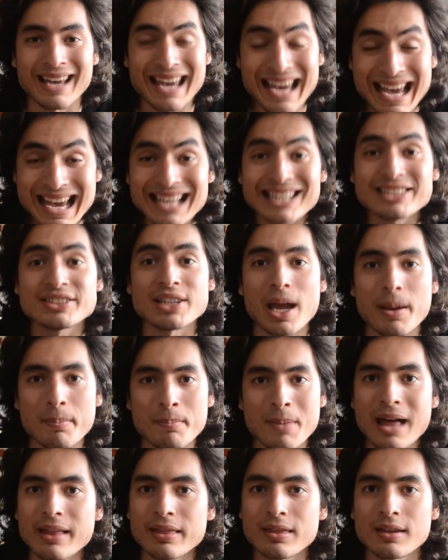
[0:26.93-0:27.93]
is a
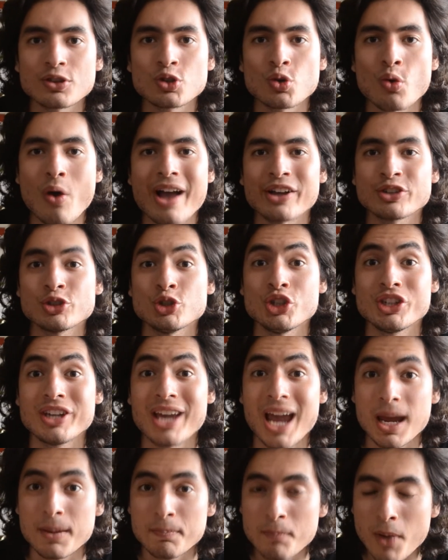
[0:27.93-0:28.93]
method to actually
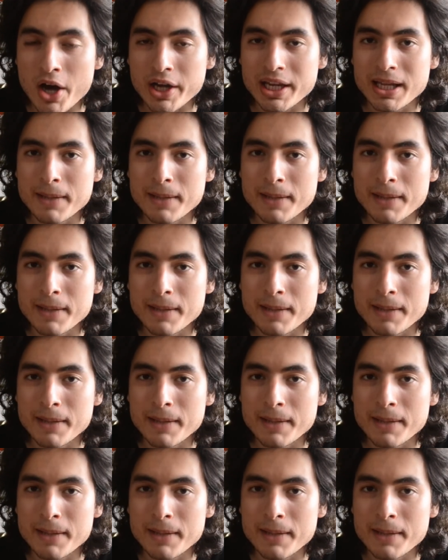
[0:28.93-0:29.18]
gain money,